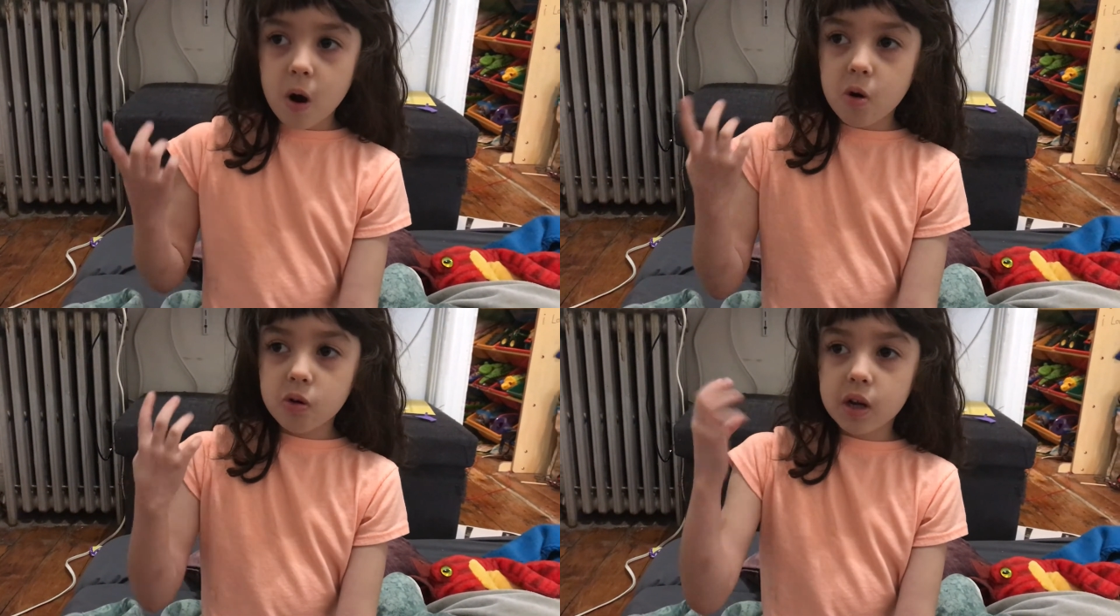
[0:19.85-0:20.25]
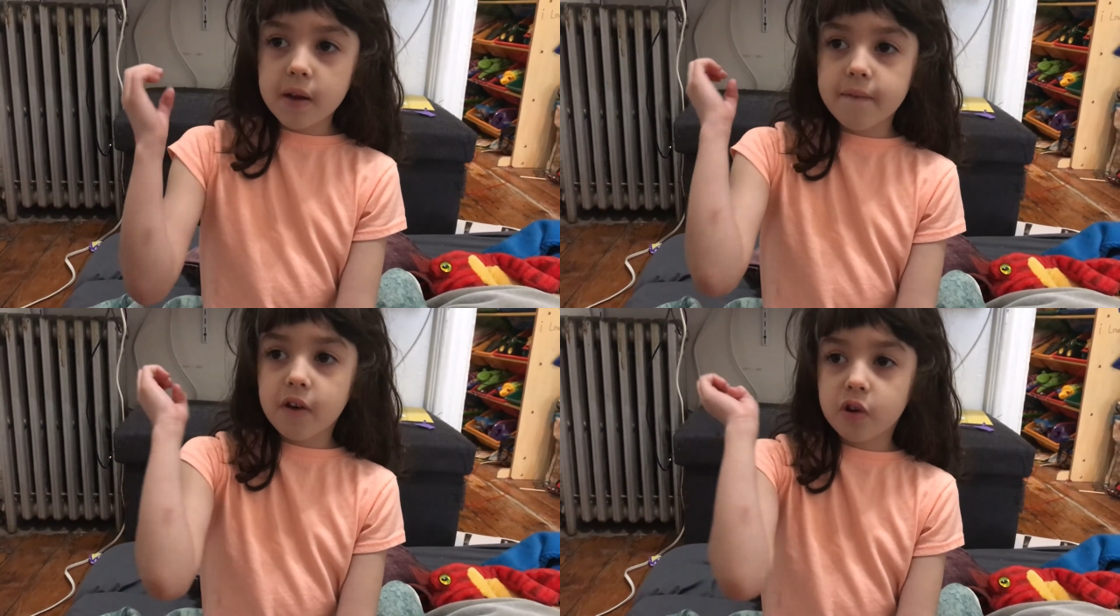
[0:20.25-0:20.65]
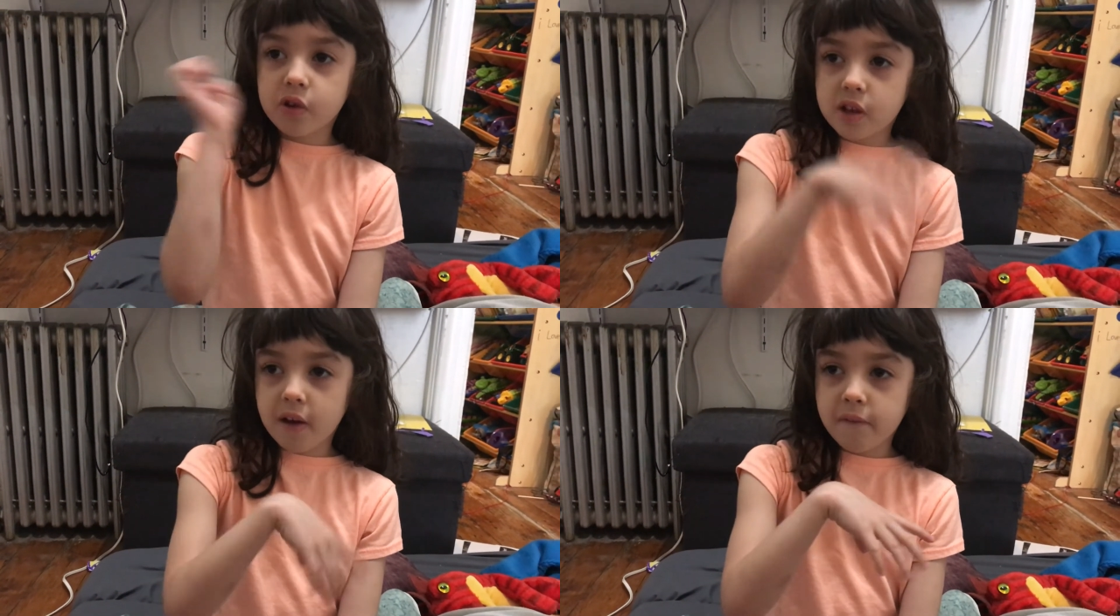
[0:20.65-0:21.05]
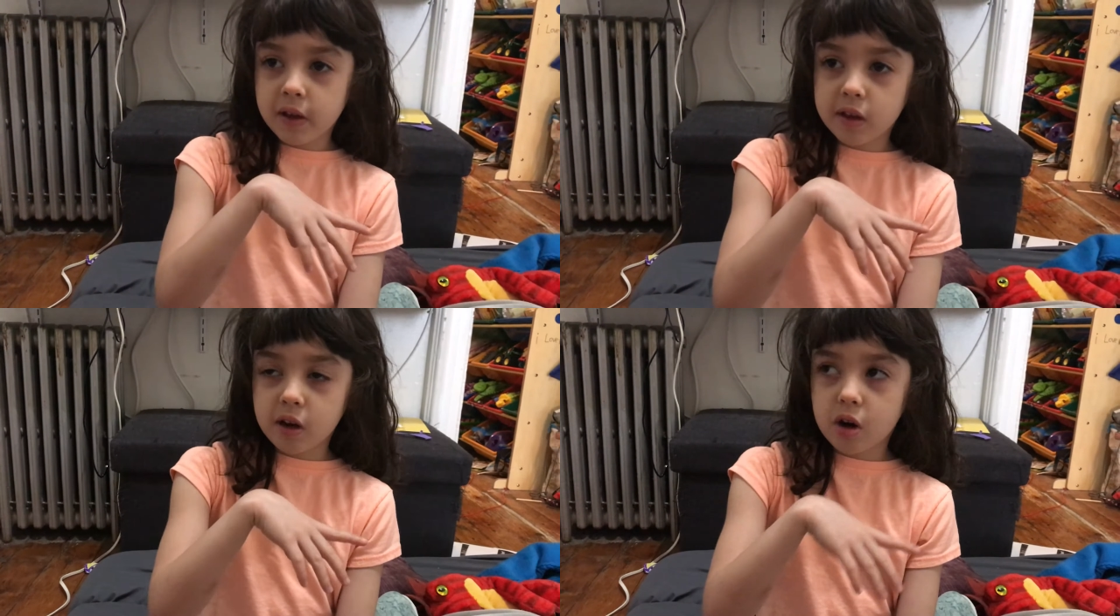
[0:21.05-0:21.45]
Only throw stuff
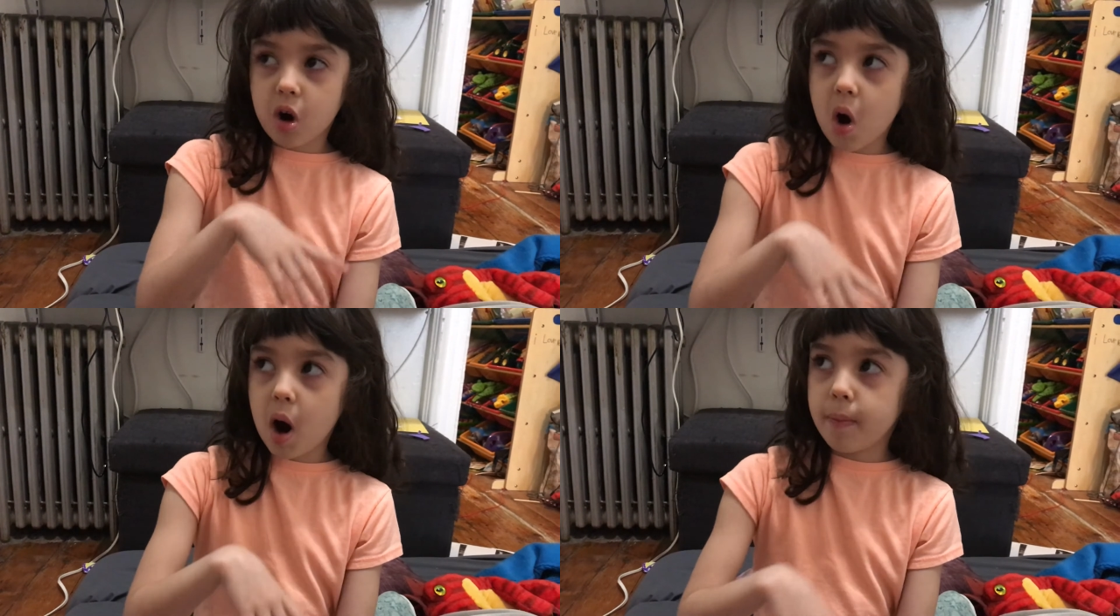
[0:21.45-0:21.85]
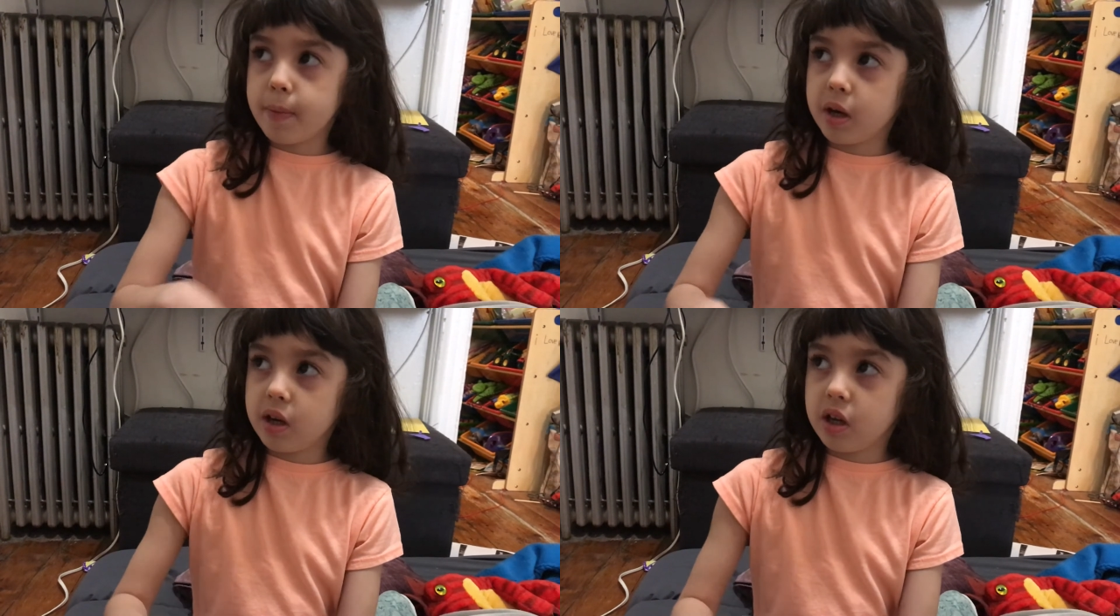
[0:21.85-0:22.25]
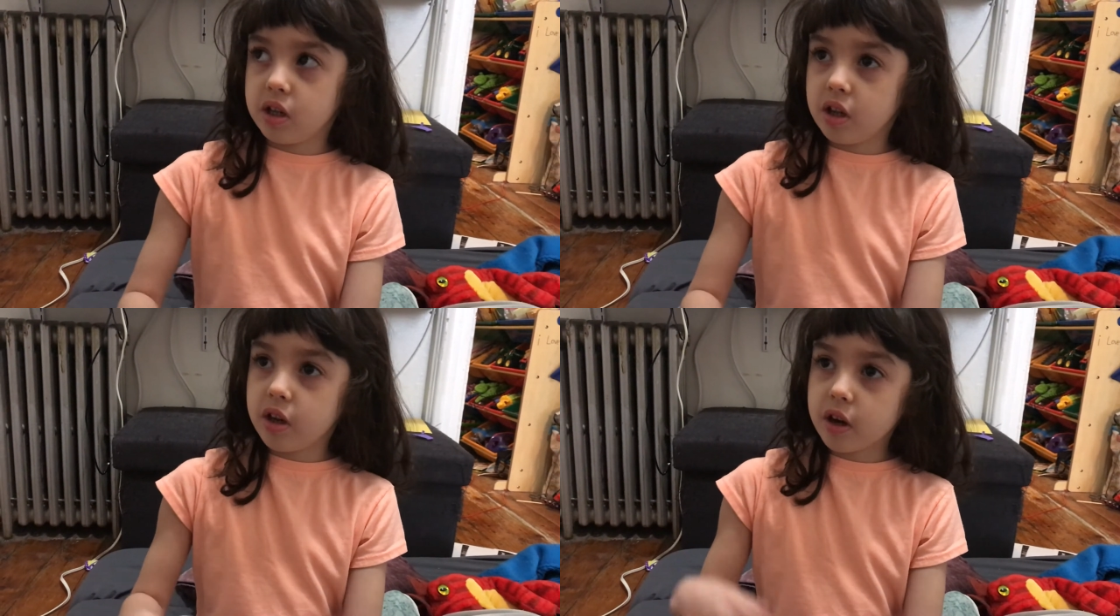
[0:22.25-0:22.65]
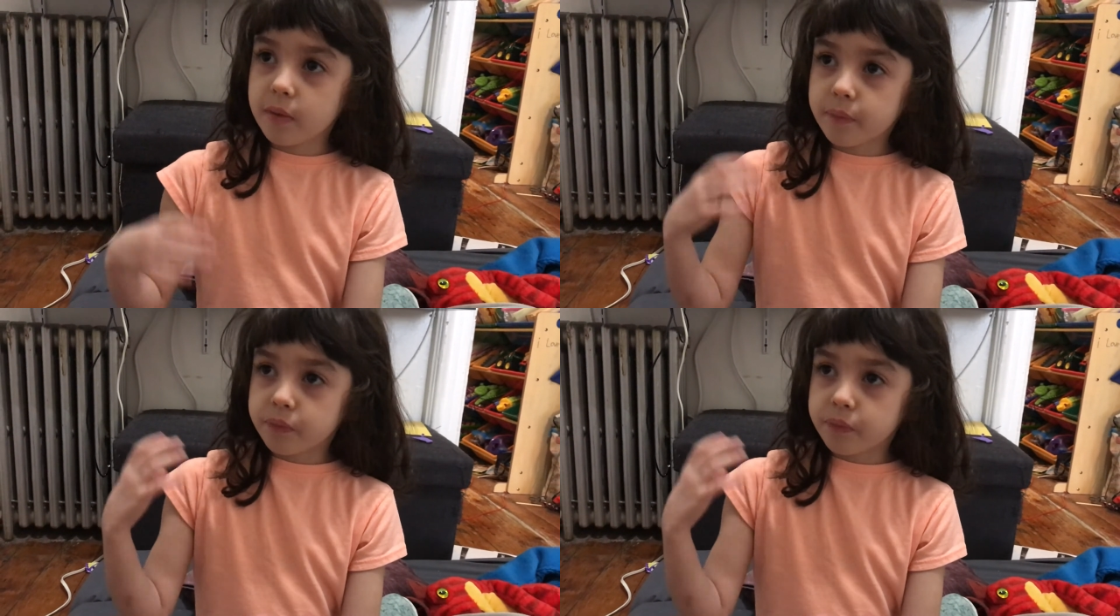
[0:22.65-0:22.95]
in the garbage.